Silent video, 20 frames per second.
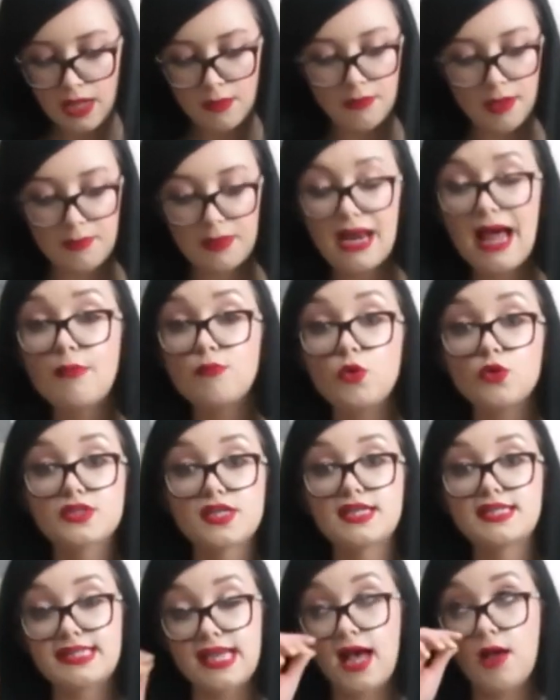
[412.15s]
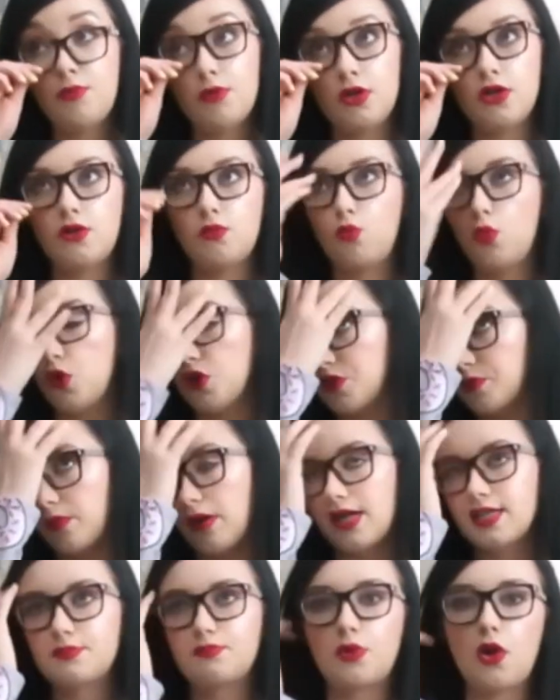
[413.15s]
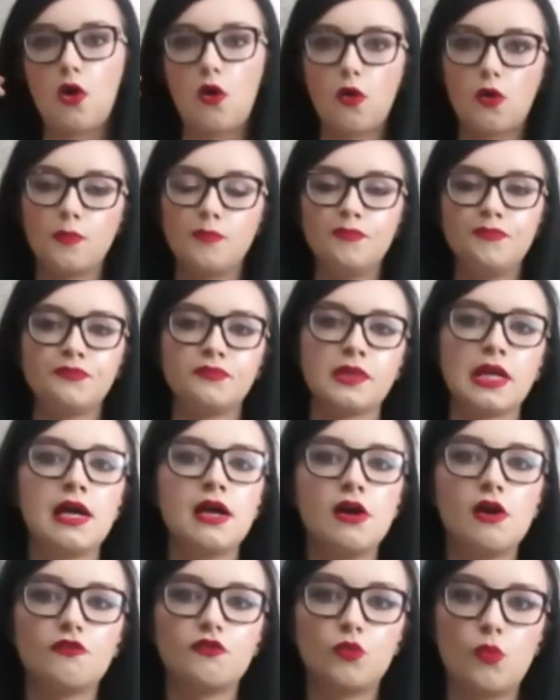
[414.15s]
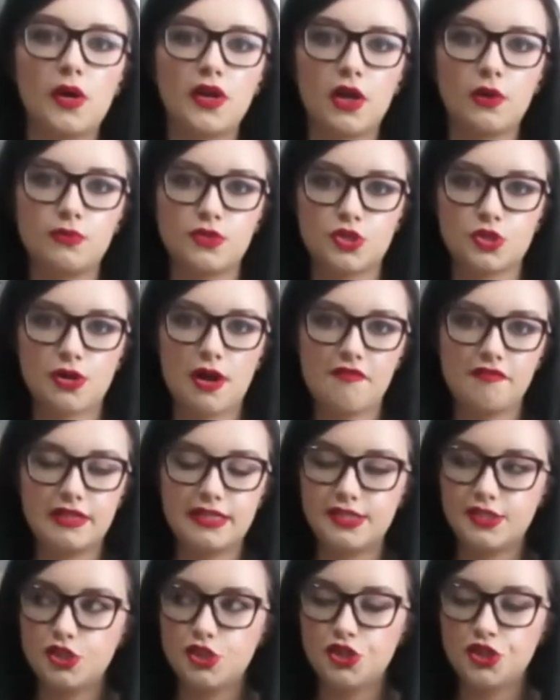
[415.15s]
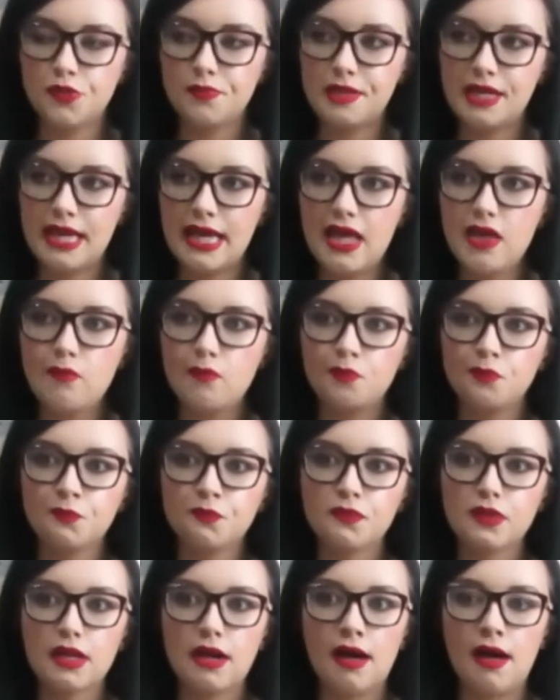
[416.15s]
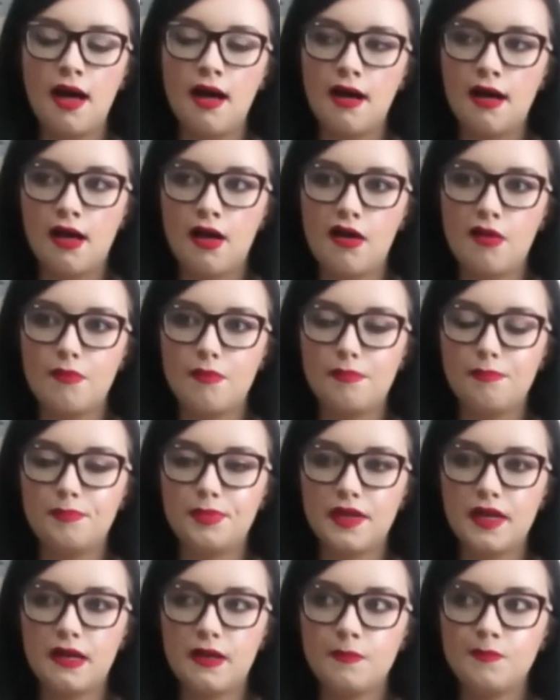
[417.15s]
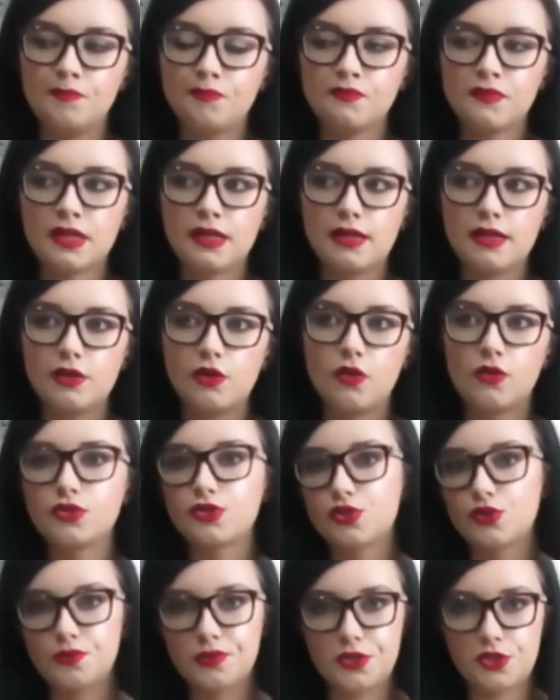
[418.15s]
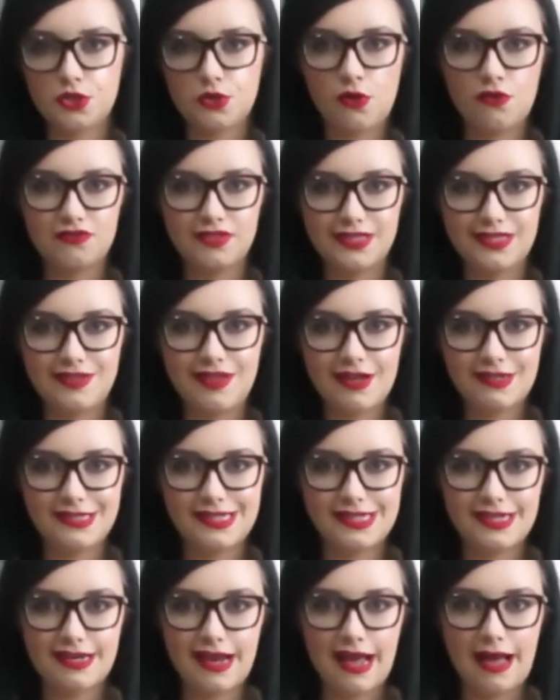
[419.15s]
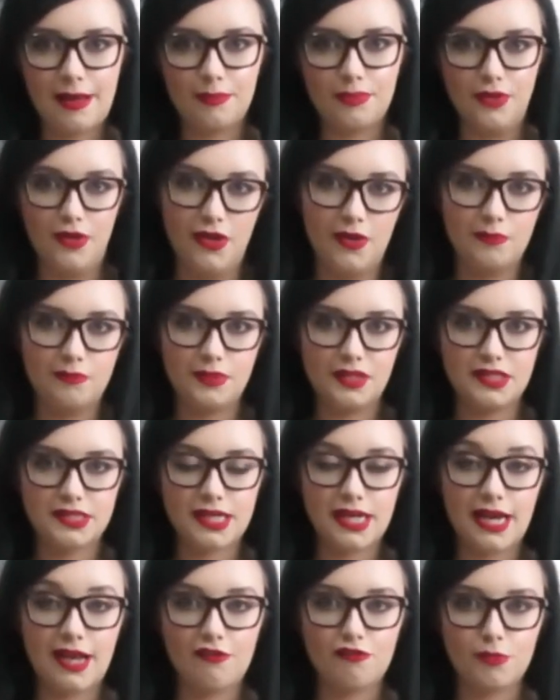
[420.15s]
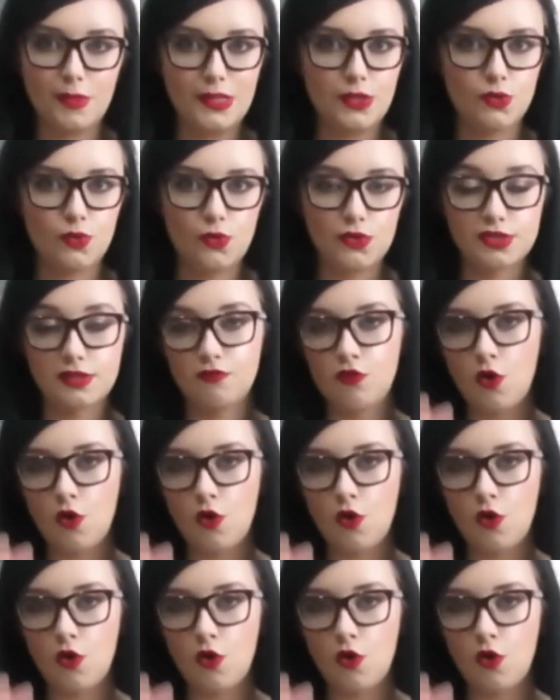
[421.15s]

my plan was I set up a WordPress blog for when I was travelling to Germany, but long story short, obviously that didn't happen because I left my course.